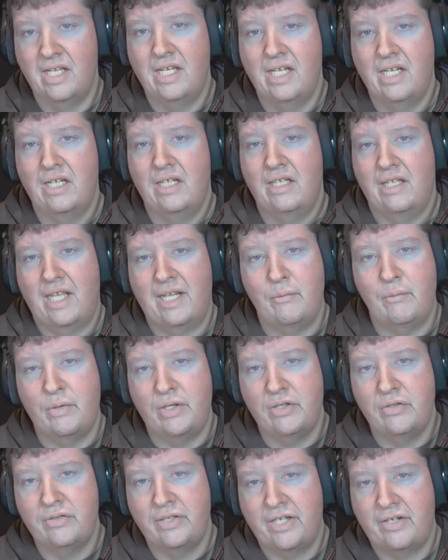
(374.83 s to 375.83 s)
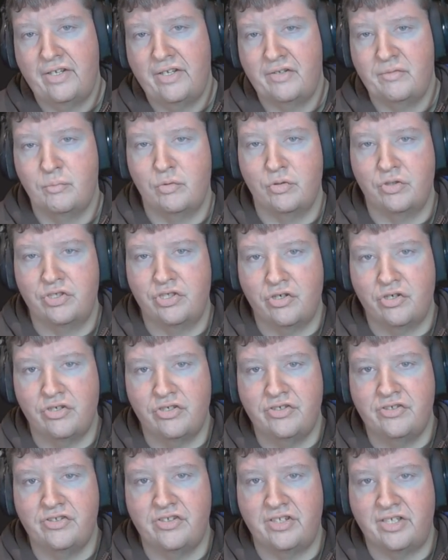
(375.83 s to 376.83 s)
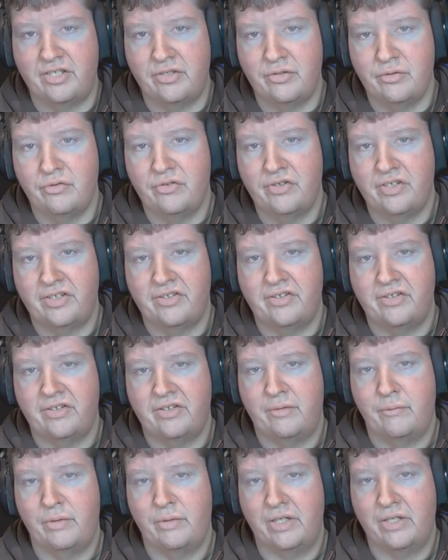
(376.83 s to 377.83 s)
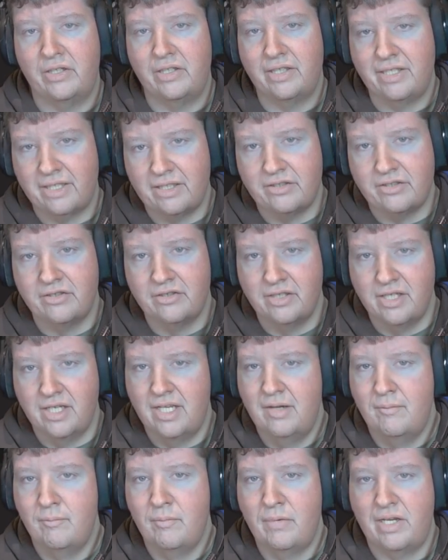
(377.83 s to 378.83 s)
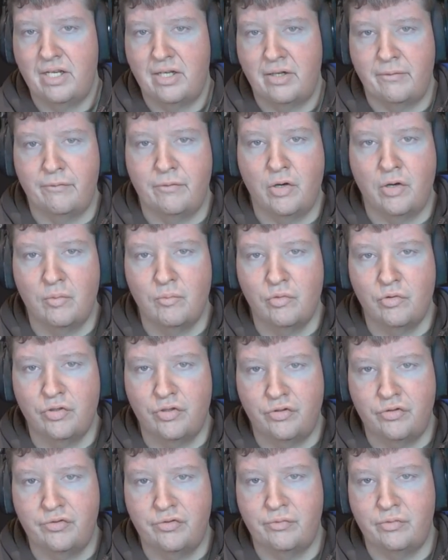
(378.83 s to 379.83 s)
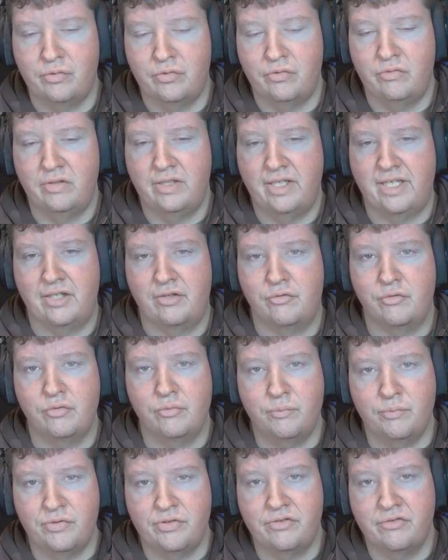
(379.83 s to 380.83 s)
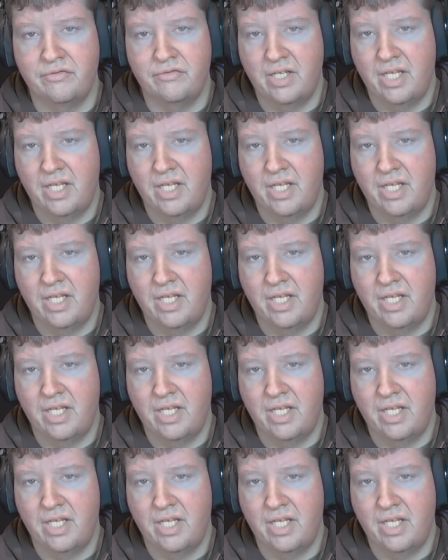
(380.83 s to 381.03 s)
Lightwell now has more charges and heals instantly when clicked, making it far more useful in groups.